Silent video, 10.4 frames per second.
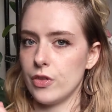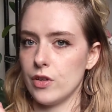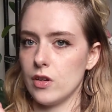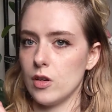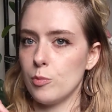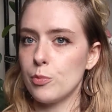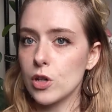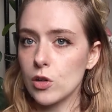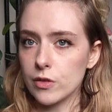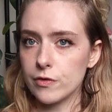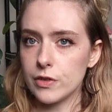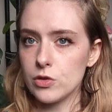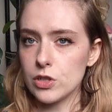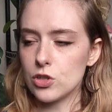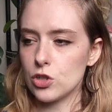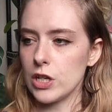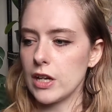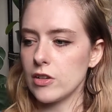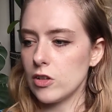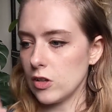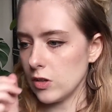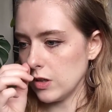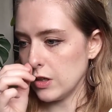the Book Refuge's channel,